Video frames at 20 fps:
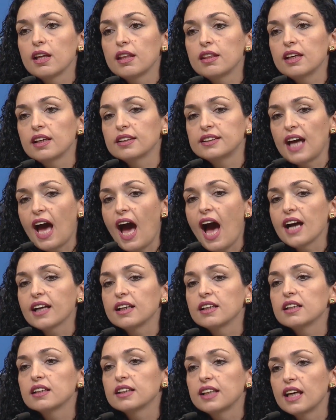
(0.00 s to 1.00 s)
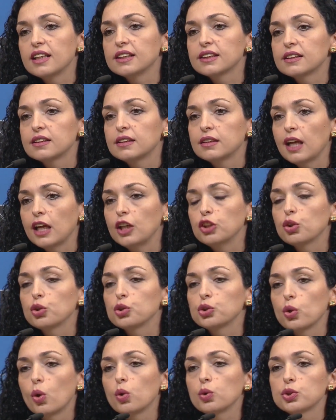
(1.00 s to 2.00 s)
The attack against NATO
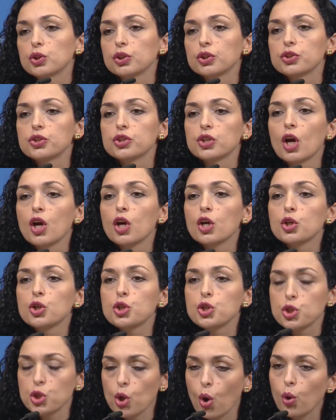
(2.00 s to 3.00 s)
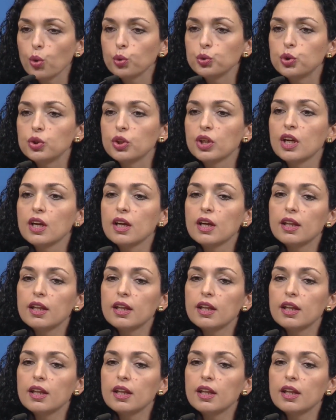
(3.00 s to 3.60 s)
soldiers showed